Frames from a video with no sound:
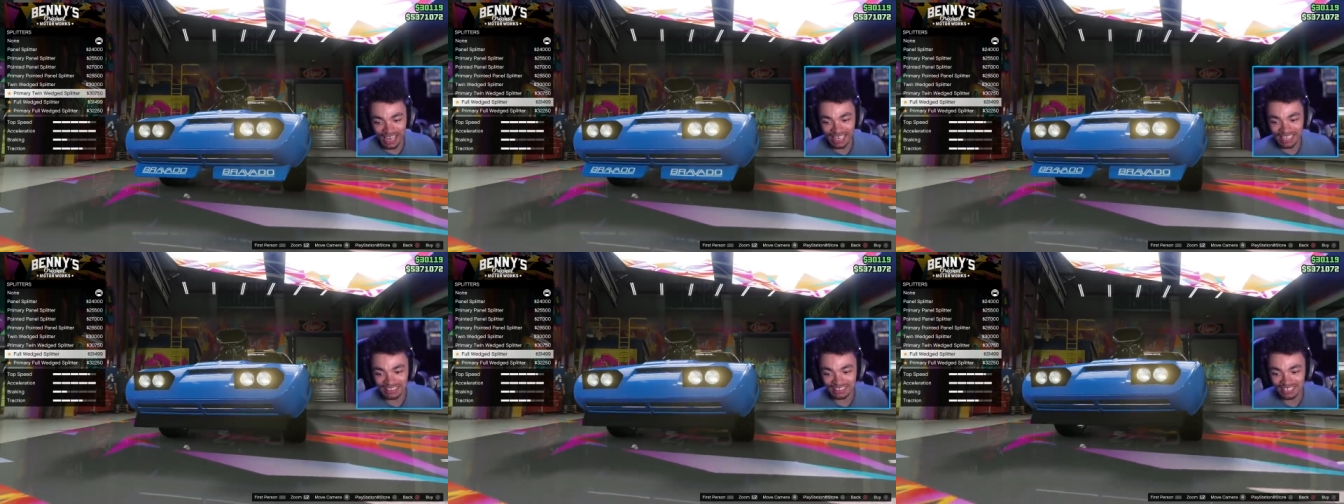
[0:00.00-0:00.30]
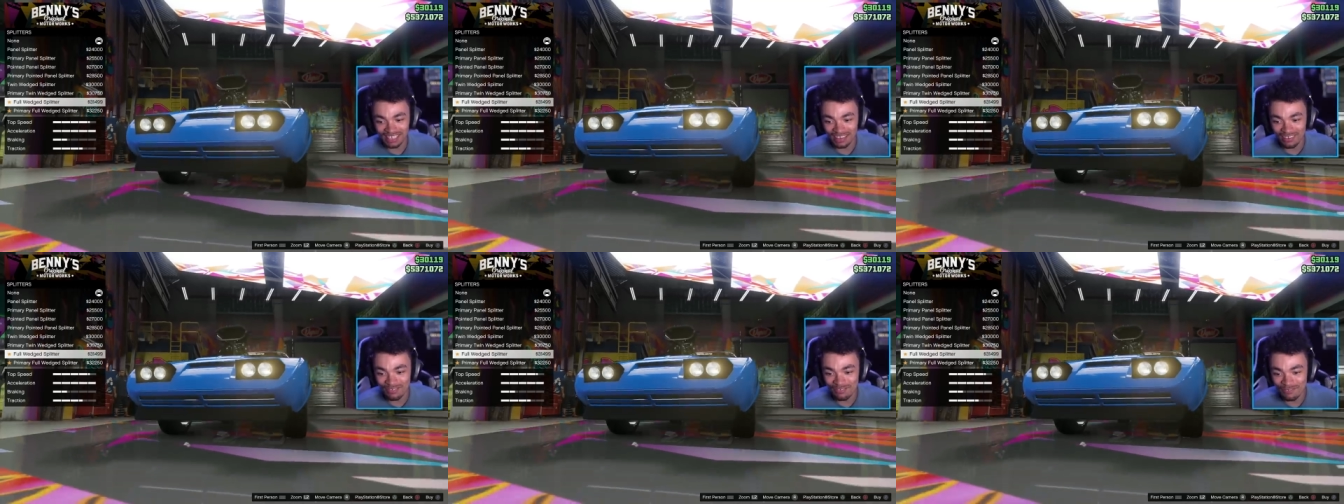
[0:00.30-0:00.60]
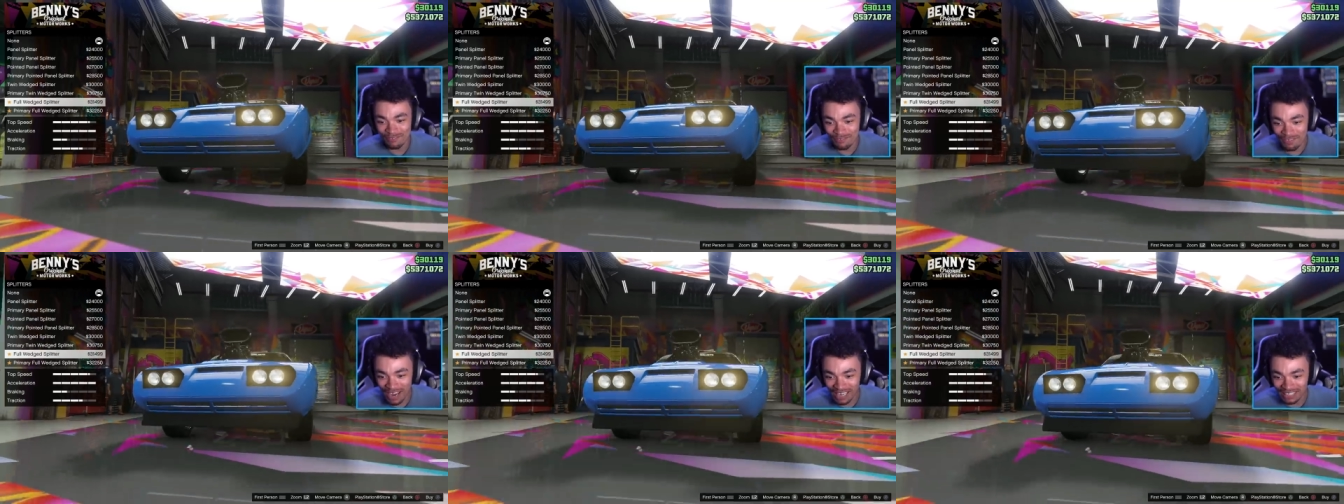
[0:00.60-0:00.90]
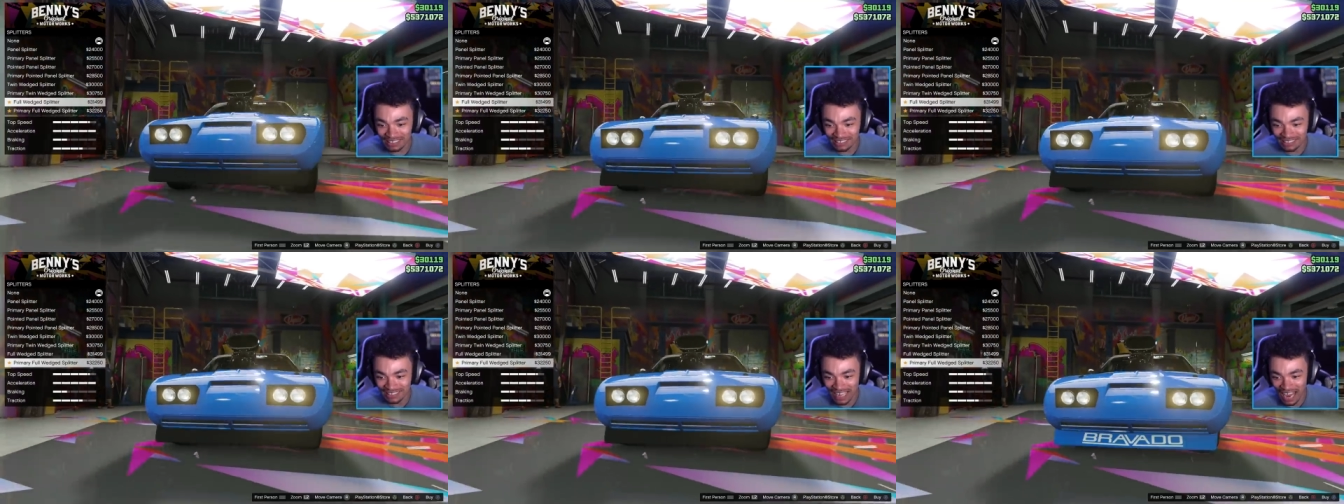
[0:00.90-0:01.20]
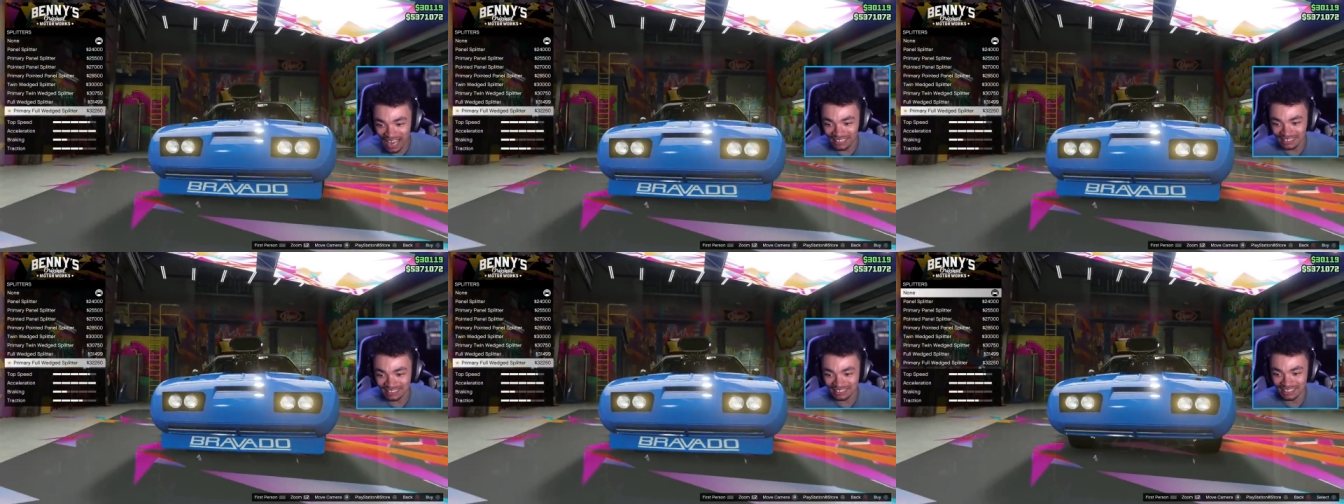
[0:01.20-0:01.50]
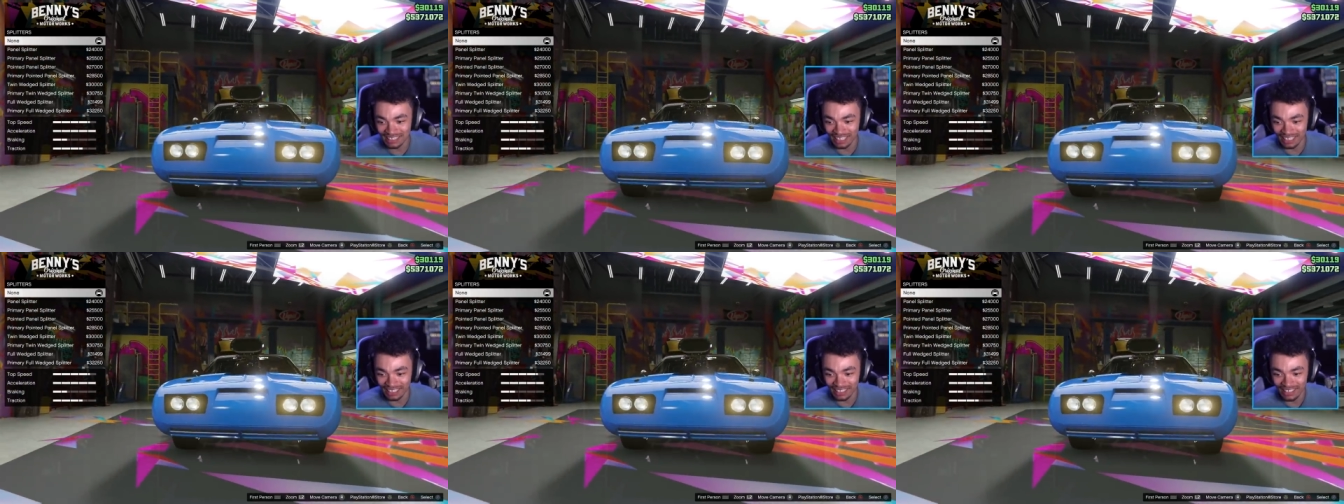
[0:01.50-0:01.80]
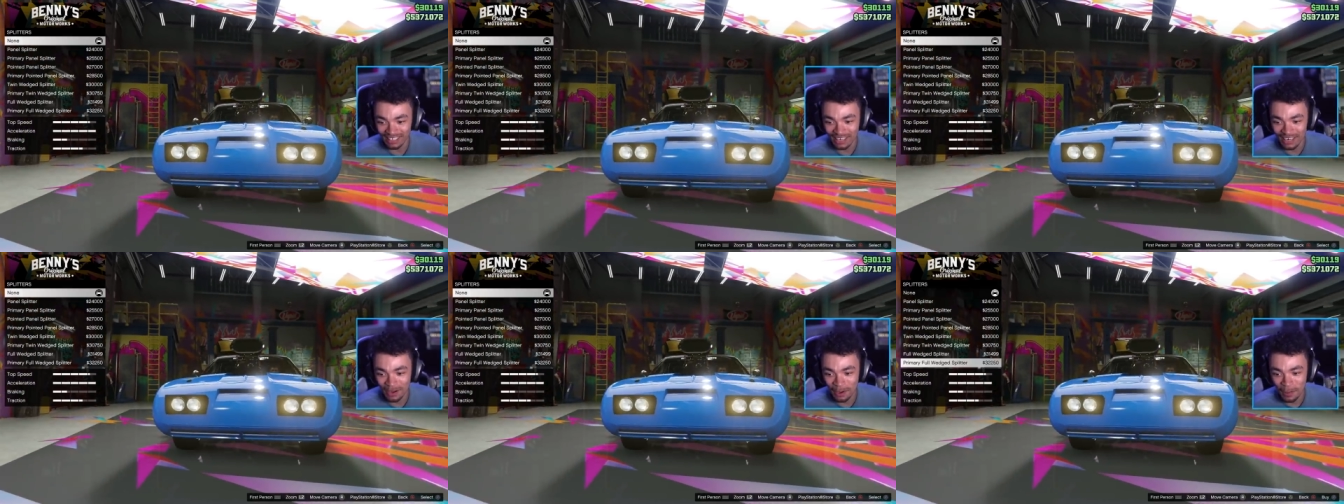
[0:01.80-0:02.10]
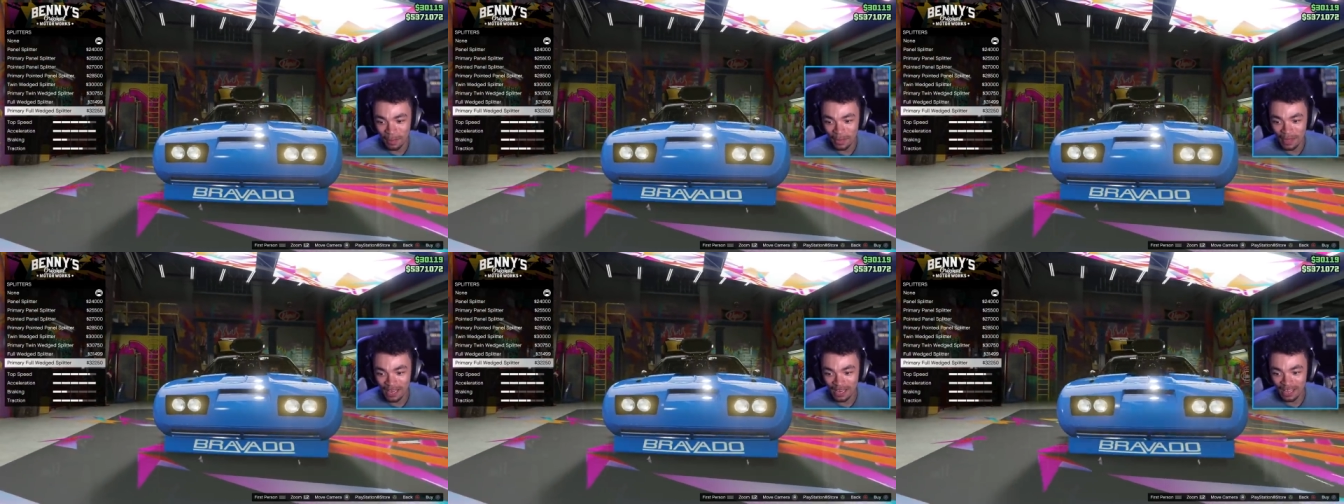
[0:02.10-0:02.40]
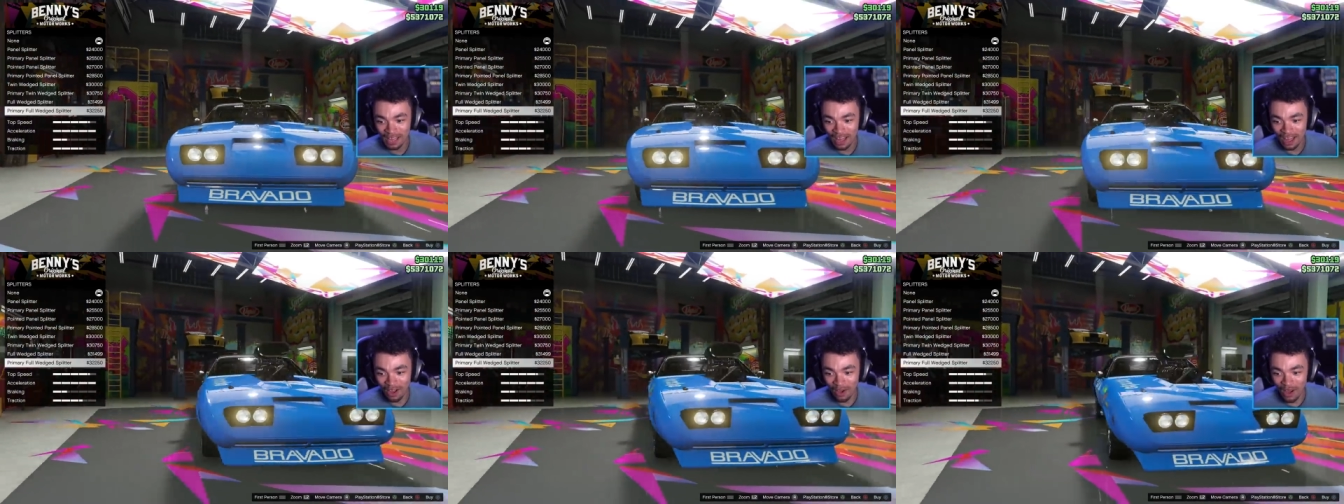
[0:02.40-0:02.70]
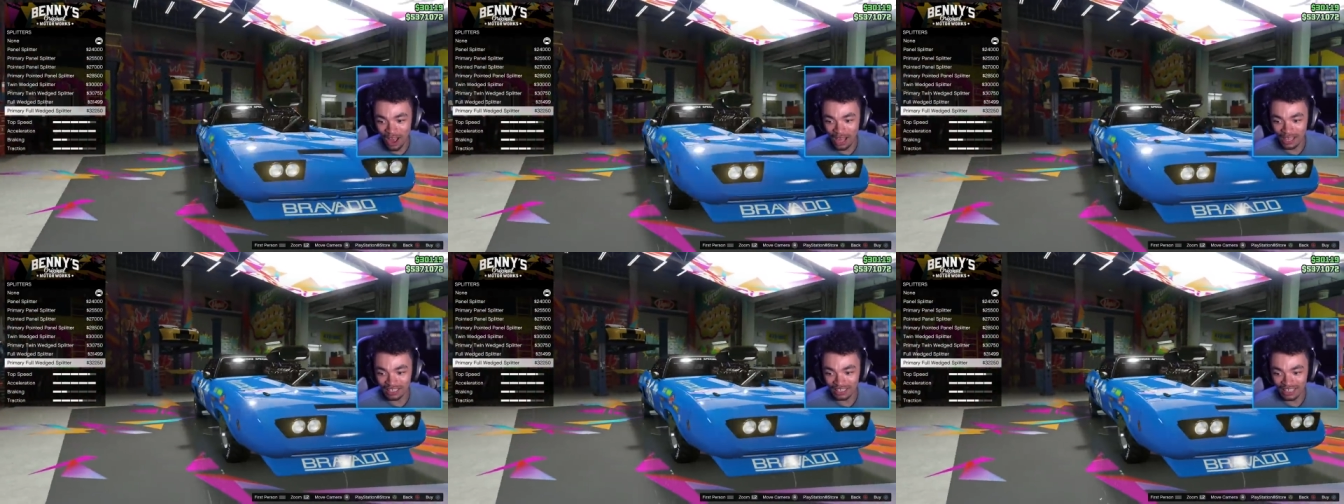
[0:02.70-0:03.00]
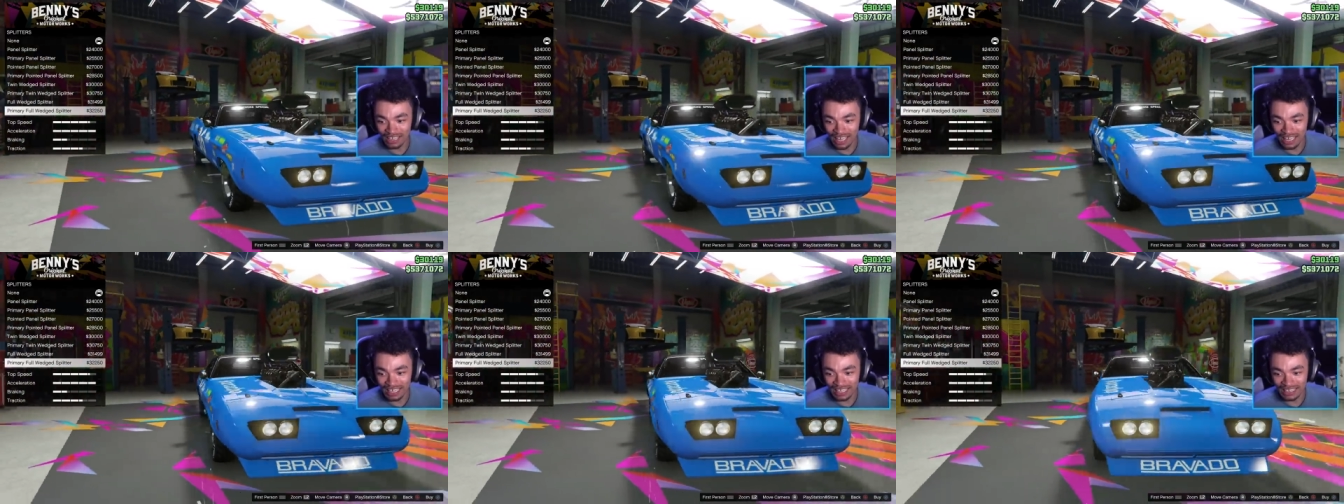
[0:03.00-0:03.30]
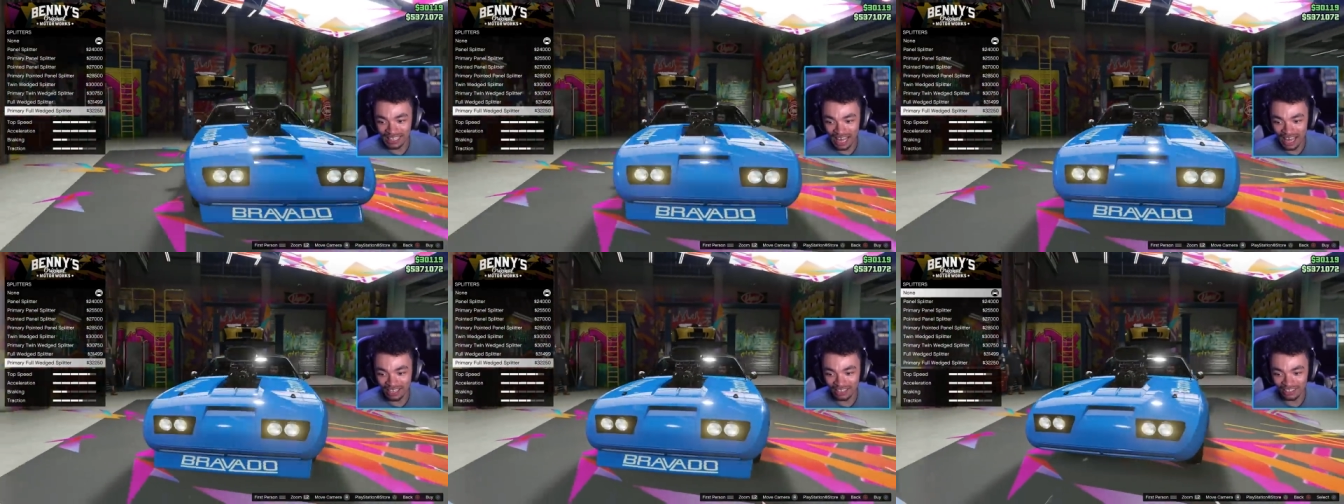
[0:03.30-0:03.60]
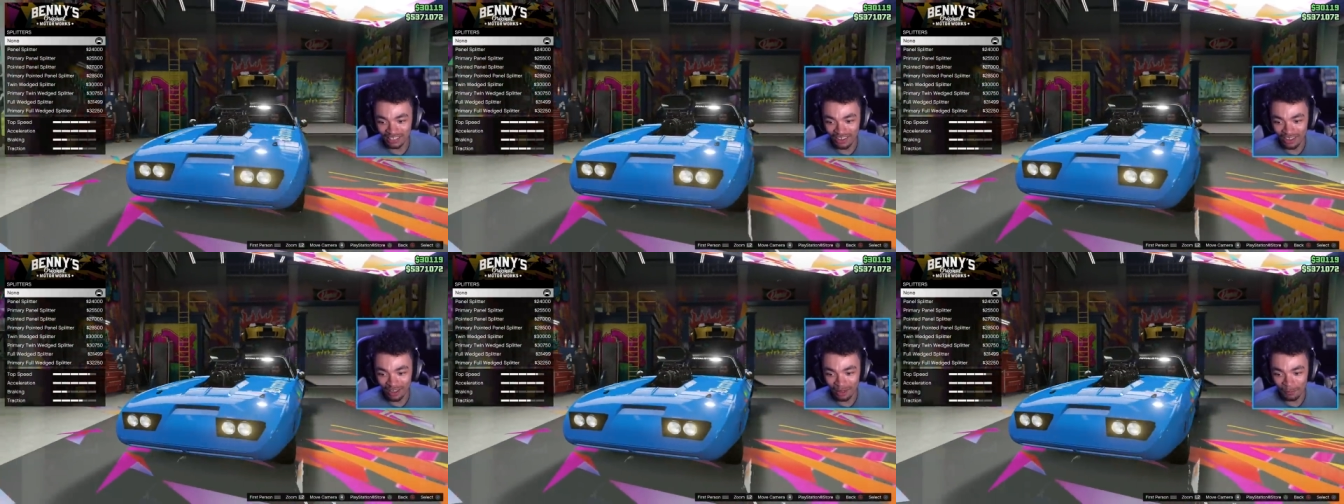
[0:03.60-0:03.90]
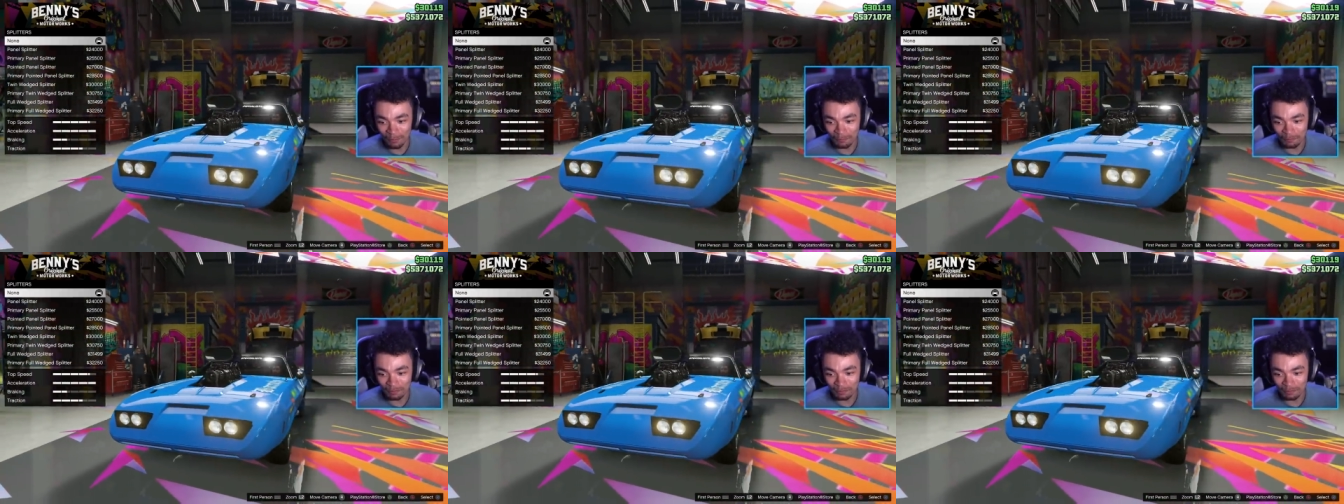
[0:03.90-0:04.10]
That is fantastic. I like that a lot.